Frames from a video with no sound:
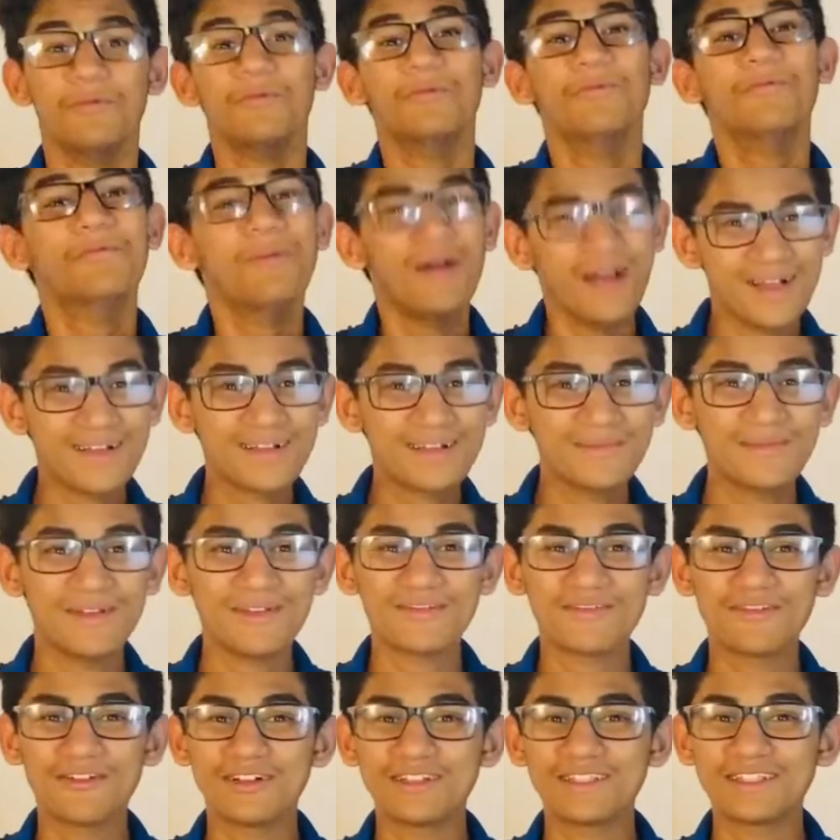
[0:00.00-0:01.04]
Welcome
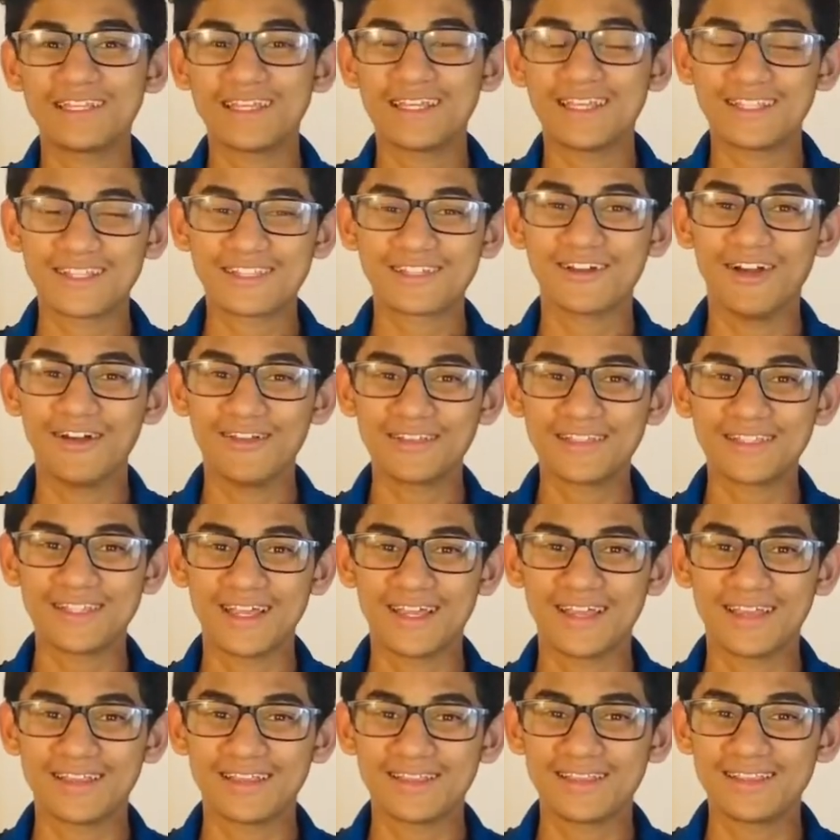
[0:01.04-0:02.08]
everyone to It's Called
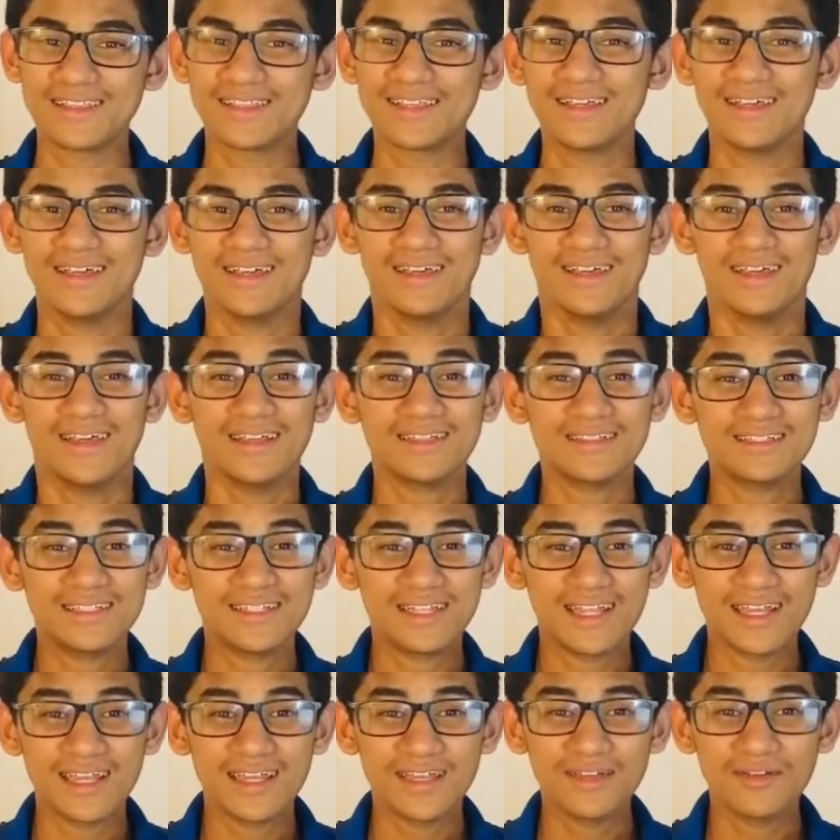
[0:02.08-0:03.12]
Science, and
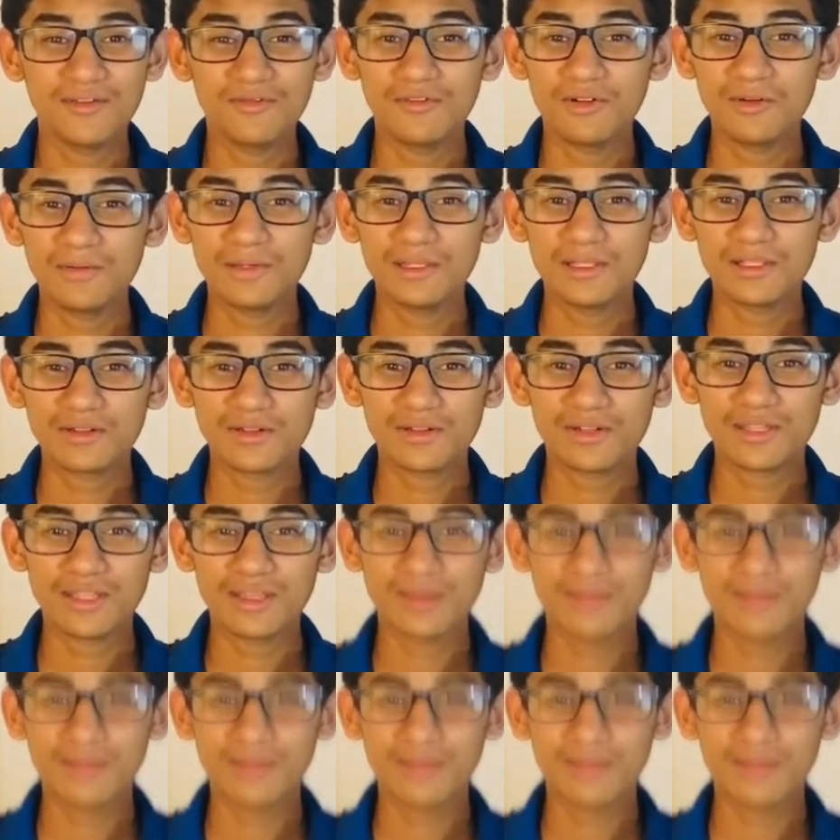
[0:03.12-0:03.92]
today we'll be learning